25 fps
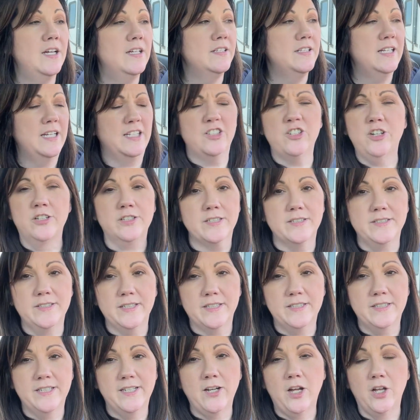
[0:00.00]
he charged us
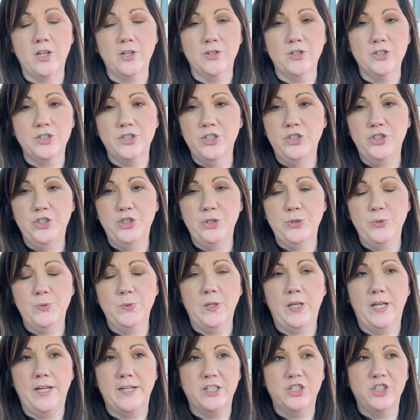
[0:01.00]
$60 to do
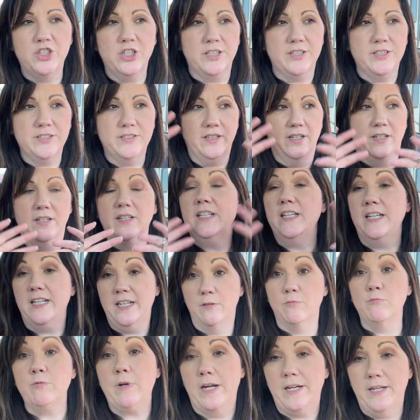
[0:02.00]
like just the get
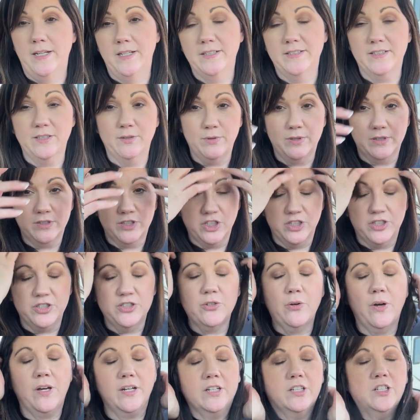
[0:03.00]
it ready because it was just
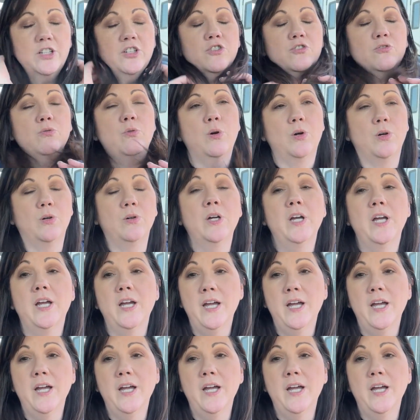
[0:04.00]
so out of control